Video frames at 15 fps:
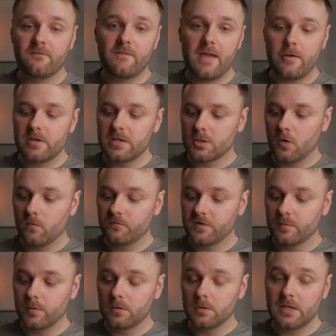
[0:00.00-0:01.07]
are very
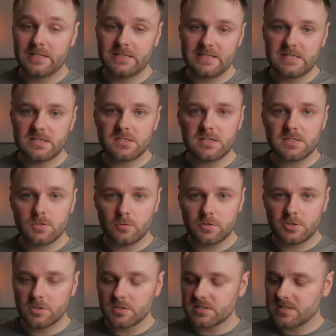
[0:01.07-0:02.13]
comfortable and easy to
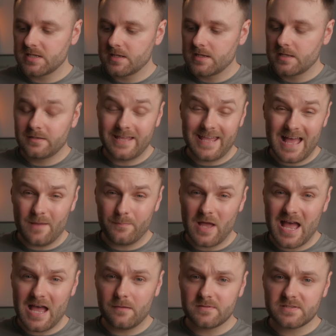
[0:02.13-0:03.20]
adjust, they are
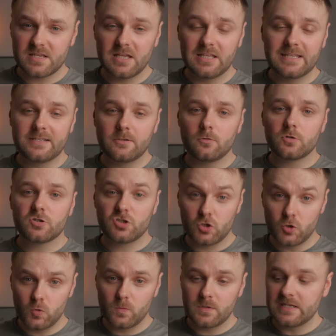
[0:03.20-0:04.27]
perhaps a little
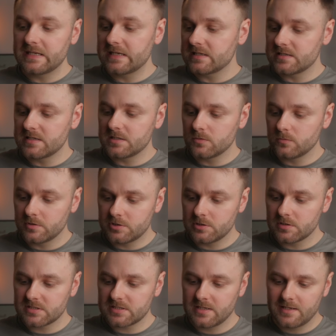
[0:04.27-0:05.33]
too easy to
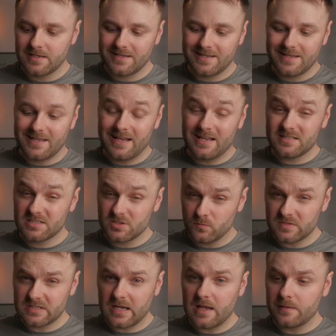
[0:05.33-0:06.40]
adjust, as
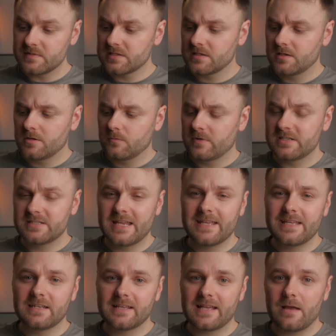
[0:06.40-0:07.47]
sometimes when
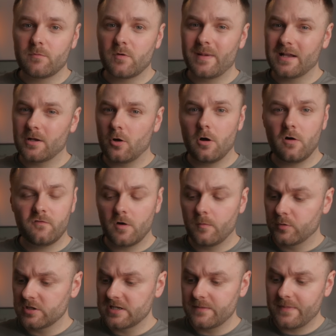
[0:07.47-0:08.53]
taking the camera bag off or
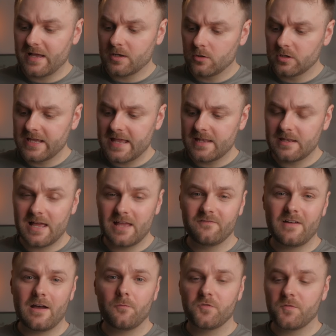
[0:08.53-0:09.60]
putting it back on again, I
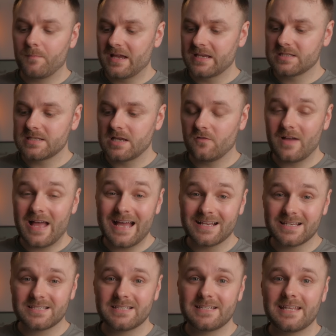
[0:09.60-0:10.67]
found myself
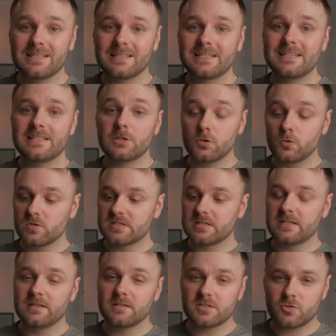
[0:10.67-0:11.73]
accidentally
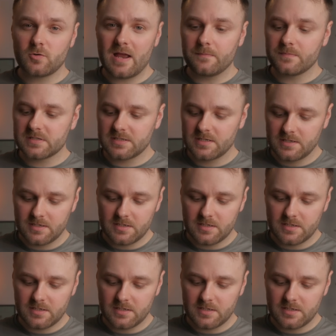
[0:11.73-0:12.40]
loosening the straps,